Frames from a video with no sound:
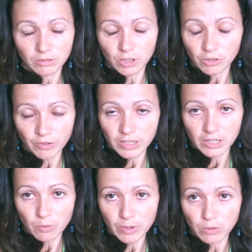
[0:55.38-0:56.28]
just
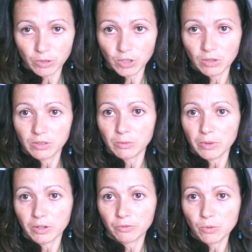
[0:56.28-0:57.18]
recently went to a shelter
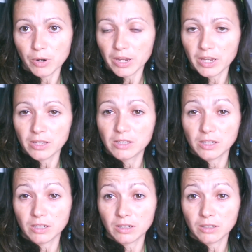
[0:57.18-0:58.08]
with her four kids
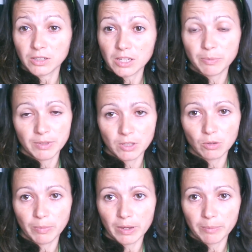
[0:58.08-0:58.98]
and a
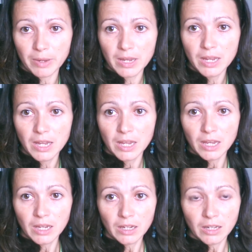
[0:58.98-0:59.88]
6-month-old baby.
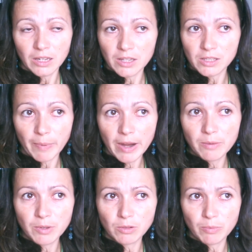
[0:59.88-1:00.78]
It
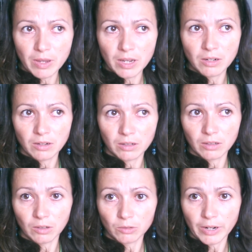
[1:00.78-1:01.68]
inspired me to begin
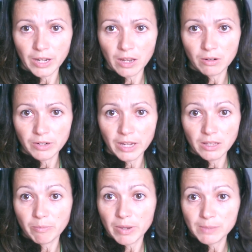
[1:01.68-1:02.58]
already,
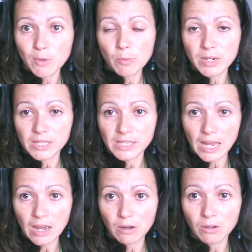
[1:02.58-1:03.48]
okay? The best moment is
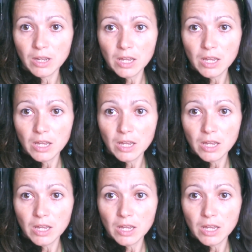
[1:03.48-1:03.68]
now.